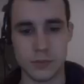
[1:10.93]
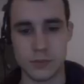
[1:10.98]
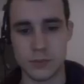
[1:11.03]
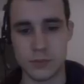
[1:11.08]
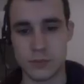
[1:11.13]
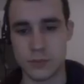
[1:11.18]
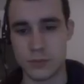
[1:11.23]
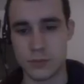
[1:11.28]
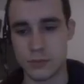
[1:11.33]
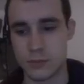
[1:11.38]

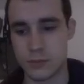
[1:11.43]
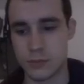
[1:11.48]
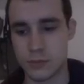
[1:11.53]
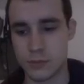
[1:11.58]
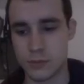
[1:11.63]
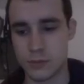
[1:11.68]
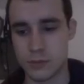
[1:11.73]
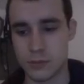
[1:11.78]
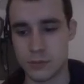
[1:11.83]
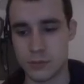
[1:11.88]

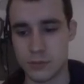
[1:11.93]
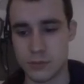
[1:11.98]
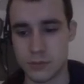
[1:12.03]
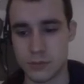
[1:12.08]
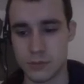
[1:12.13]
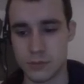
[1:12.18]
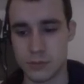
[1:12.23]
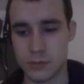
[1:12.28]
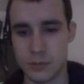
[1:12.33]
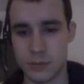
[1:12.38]

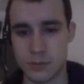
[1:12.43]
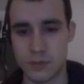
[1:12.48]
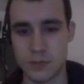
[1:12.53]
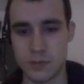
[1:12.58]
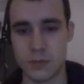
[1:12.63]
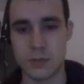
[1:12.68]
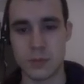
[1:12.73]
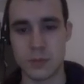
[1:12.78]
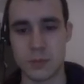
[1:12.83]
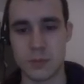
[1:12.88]

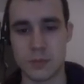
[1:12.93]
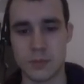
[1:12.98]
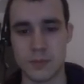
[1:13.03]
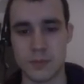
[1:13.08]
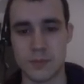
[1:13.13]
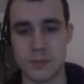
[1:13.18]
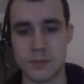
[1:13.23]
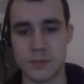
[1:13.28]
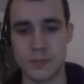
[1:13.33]
No one is speaking in this clip.